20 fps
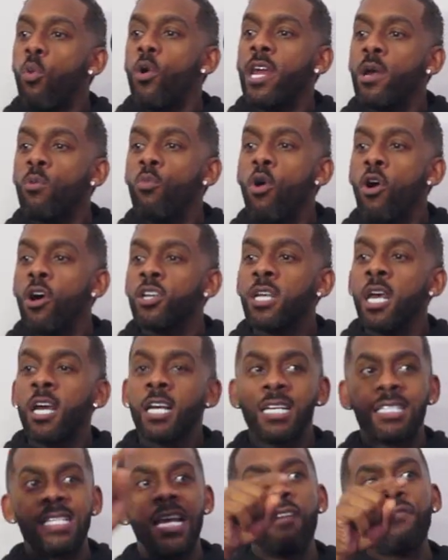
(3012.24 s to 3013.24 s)
what it was,
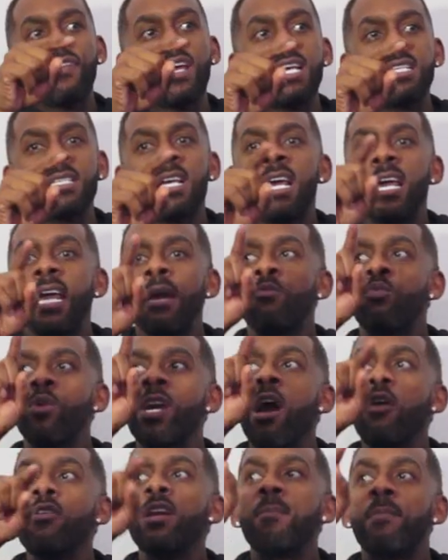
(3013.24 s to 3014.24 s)
because their thing is,
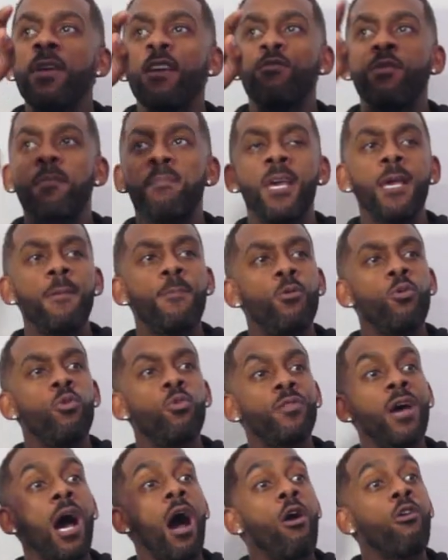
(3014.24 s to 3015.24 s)
we only beef with
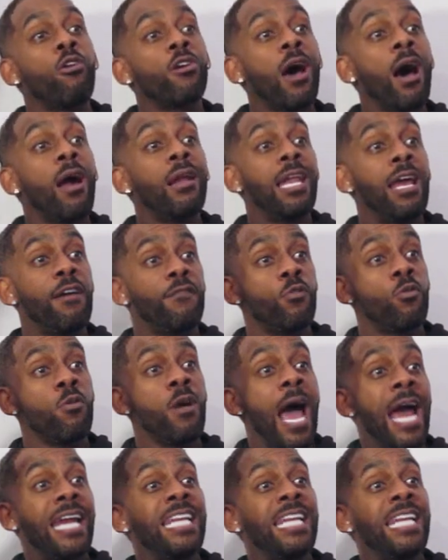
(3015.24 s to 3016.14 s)
people that are on our level